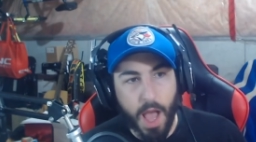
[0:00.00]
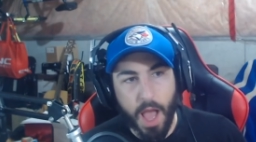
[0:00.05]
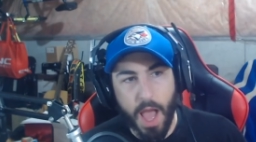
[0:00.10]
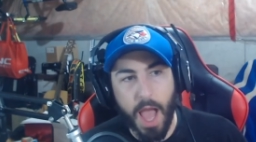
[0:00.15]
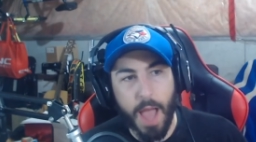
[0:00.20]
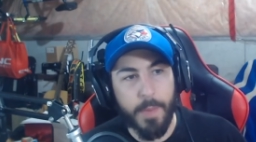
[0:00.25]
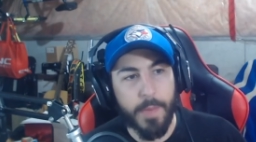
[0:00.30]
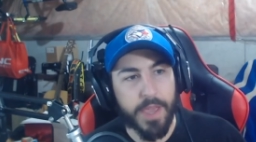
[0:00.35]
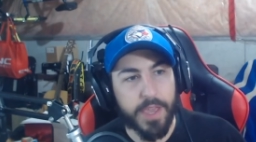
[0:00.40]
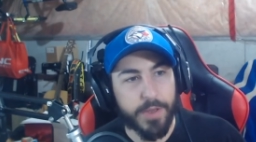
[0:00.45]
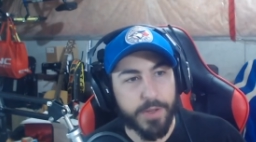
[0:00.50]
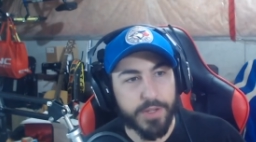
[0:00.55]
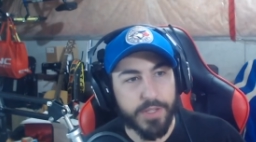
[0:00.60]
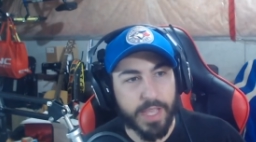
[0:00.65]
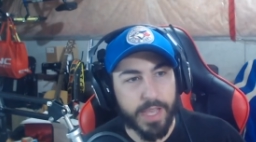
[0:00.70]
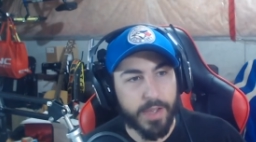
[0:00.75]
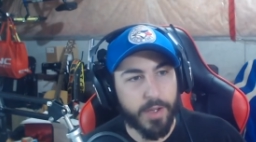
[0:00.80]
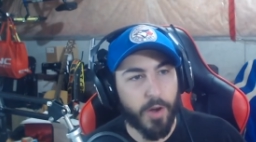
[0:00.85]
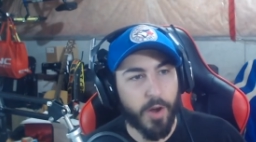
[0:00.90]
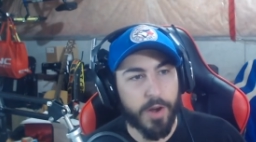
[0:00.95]
I may use
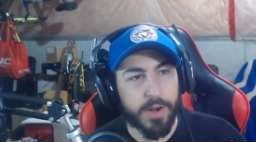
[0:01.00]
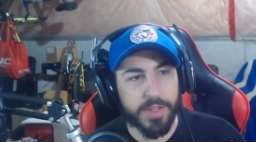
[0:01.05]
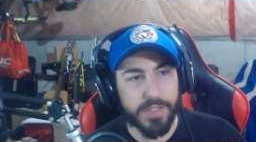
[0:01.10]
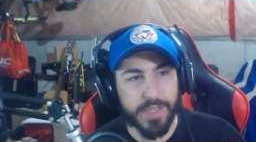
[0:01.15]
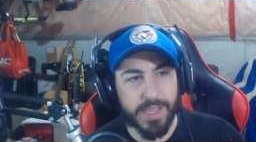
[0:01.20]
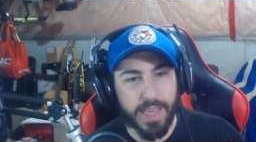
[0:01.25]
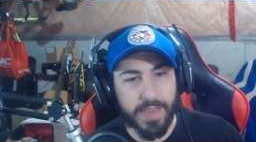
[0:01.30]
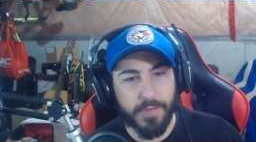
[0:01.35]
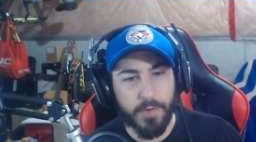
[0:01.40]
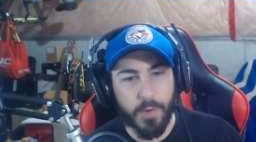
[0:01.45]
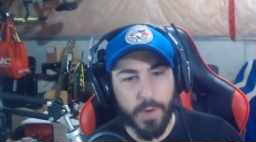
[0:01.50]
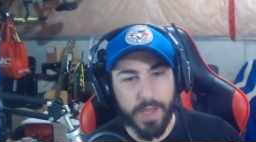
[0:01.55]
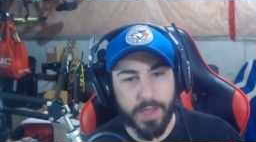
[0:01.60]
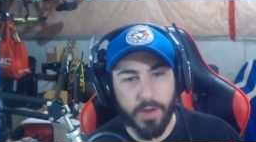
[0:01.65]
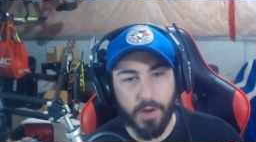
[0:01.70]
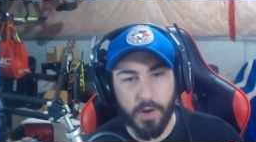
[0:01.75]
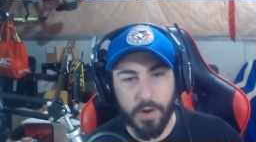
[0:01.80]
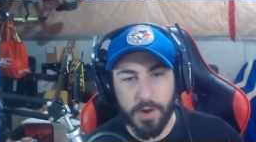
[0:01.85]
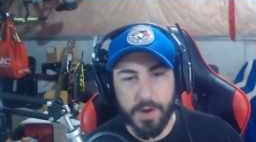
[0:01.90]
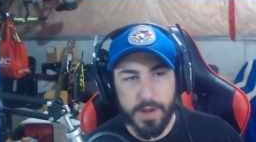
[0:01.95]
that card as a giveaway
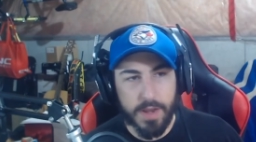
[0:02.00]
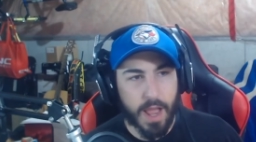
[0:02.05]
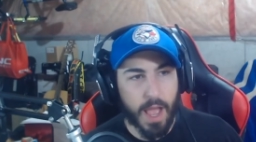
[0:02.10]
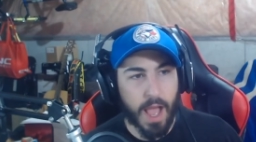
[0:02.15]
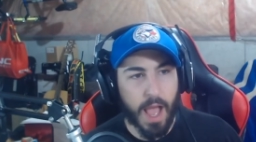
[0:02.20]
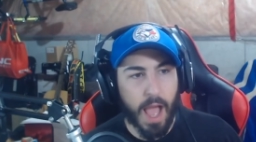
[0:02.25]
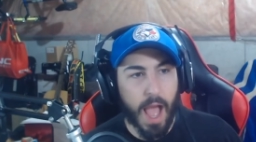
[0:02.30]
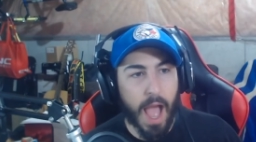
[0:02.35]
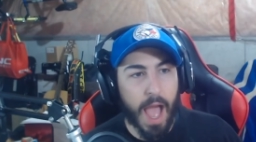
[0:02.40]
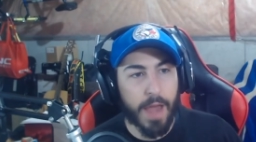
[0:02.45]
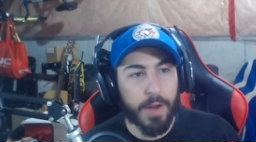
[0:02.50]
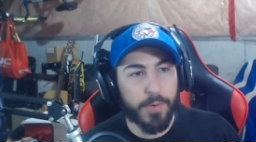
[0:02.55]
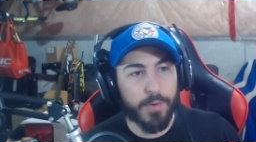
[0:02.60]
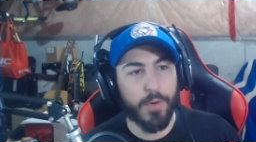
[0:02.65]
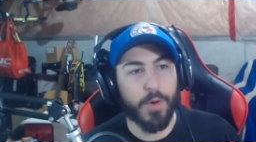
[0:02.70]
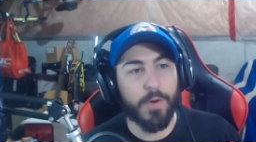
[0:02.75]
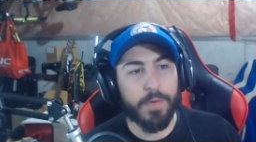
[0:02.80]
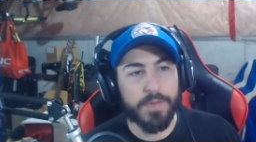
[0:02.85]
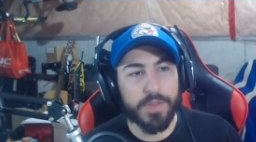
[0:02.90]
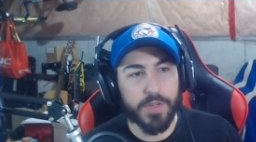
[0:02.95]
card. I don't
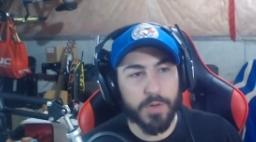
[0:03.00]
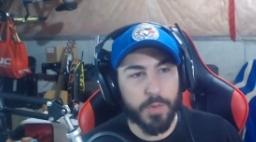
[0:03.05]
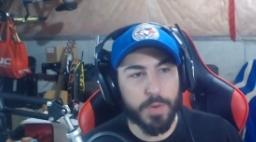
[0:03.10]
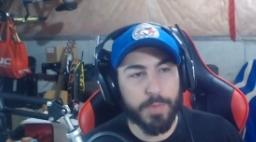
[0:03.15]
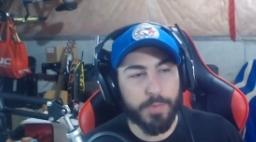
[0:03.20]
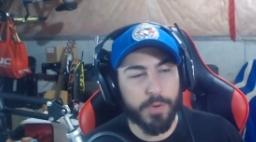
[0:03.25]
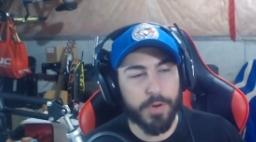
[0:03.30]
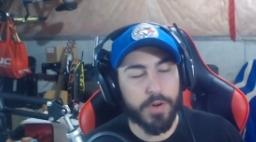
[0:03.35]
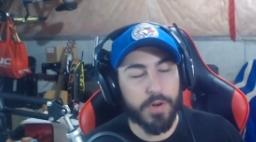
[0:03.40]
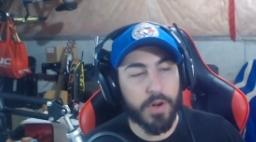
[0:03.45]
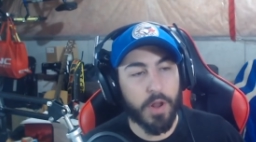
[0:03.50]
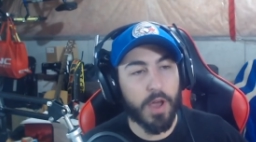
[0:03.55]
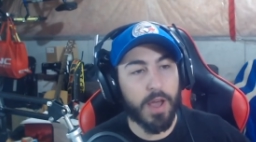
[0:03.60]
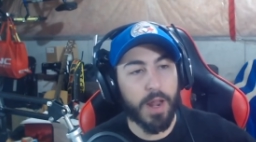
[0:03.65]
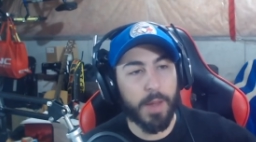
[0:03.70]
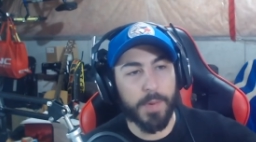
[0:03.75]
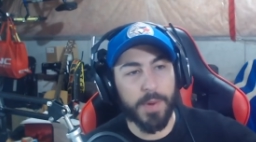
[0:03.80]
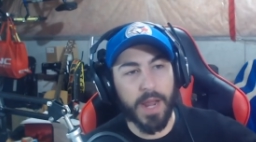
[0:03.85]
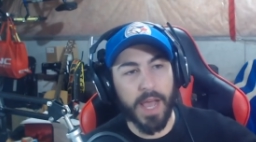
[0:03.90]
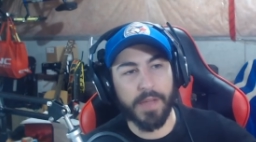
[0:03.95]
know if it's a reprint or not.
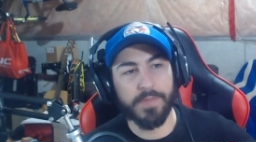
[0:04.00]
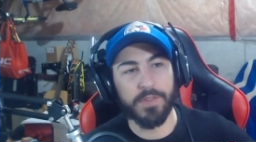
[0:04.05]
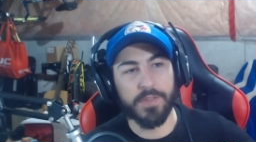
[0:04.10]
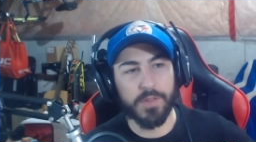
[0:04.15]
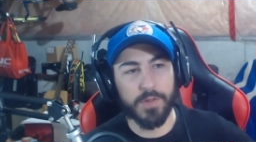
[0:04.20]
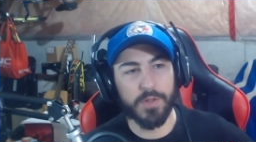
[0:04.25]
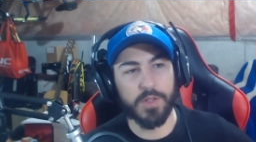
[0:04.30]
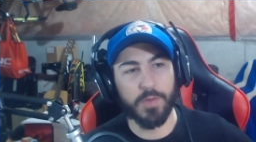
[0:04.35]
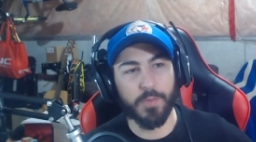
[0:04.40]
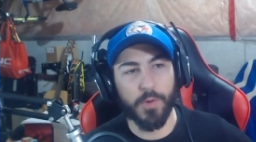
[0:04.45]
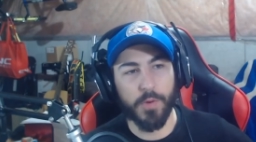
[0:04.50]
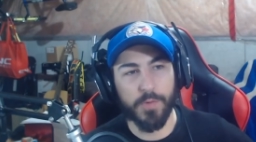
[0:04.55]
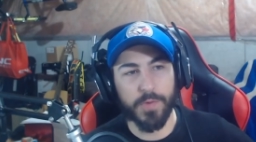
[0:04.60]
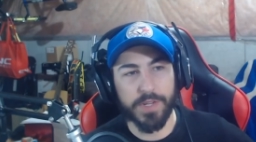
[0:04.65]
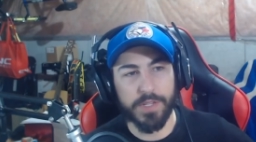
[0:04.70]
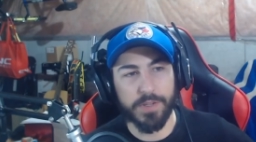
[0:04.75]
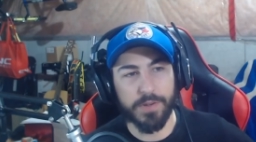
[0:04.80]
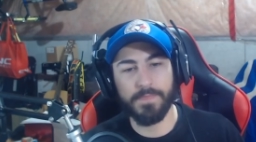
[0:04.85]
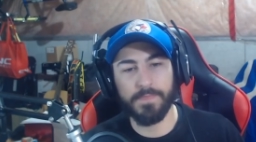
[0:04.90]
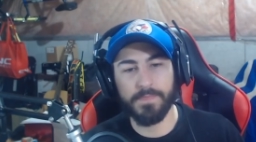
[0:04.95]
I'm going to have to do some more research.